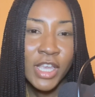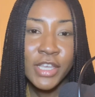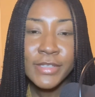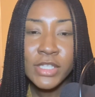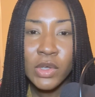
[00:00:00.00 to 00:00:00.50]

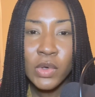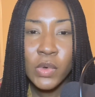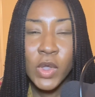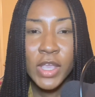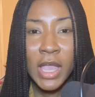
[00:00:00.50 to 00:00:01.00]

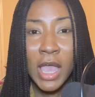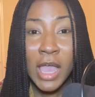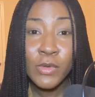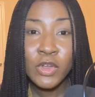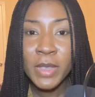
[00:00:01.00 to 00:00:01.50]
So
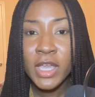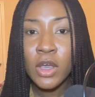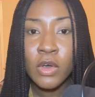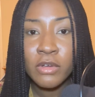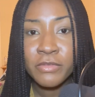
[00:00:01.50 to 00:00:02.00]
I will make a
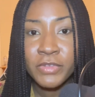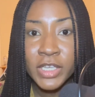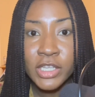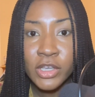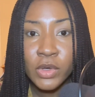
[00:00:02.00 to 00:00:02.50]
whole
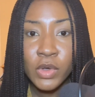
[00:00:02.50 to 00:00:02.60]
video